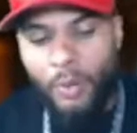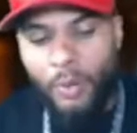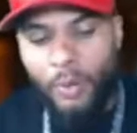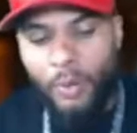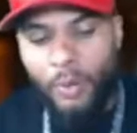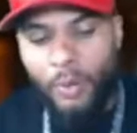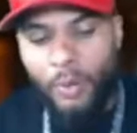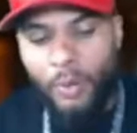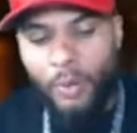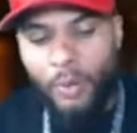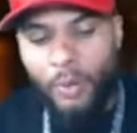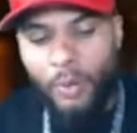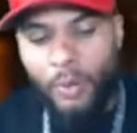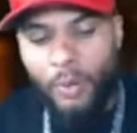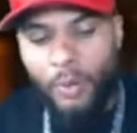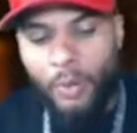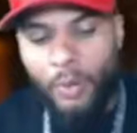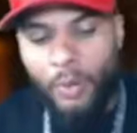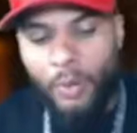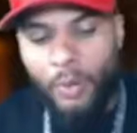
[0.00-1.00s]

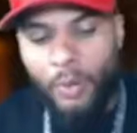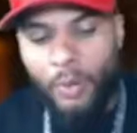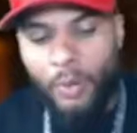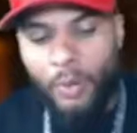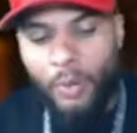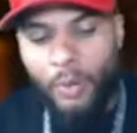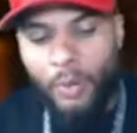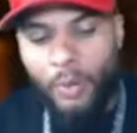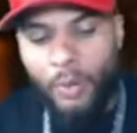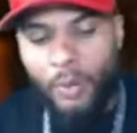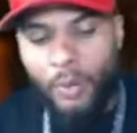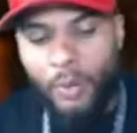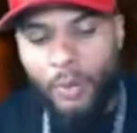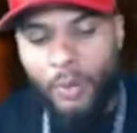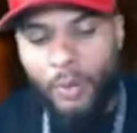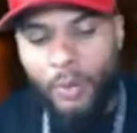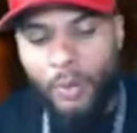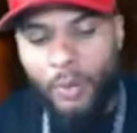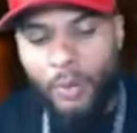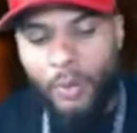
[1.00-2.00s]

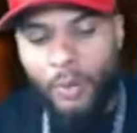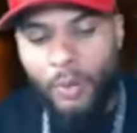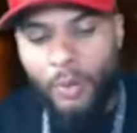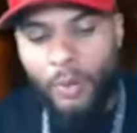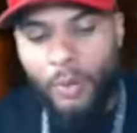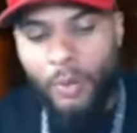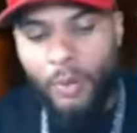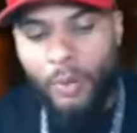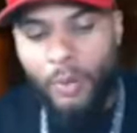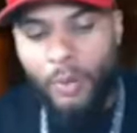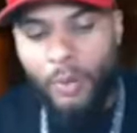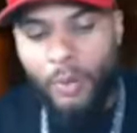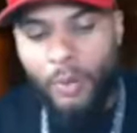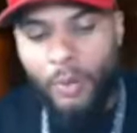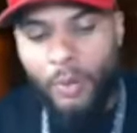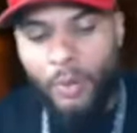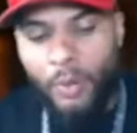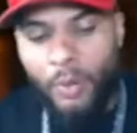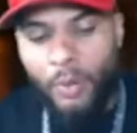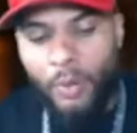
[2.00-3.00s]

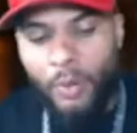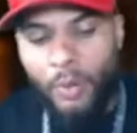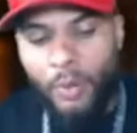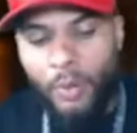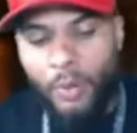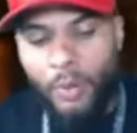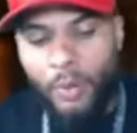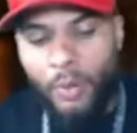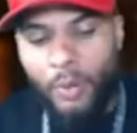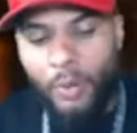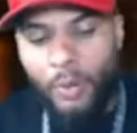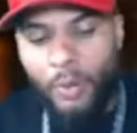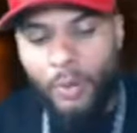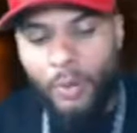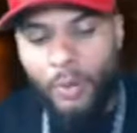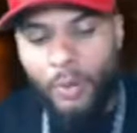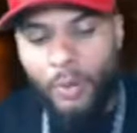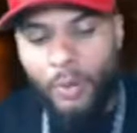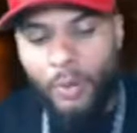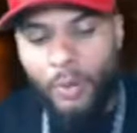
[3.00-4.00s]

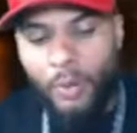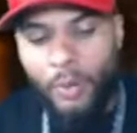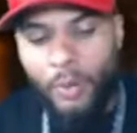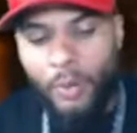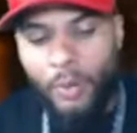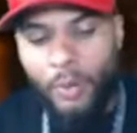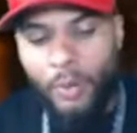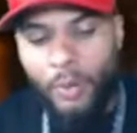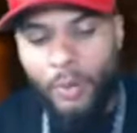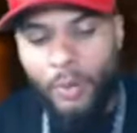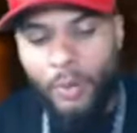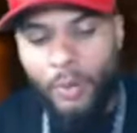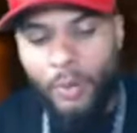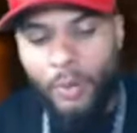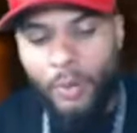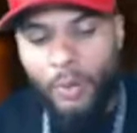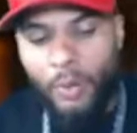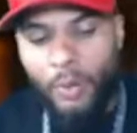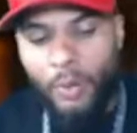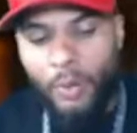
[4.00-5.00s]

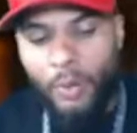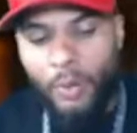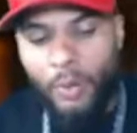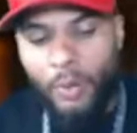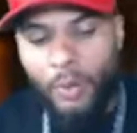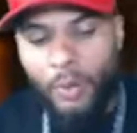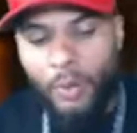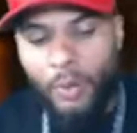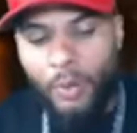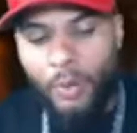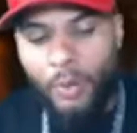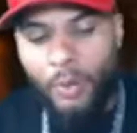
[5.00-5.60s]
[no speech]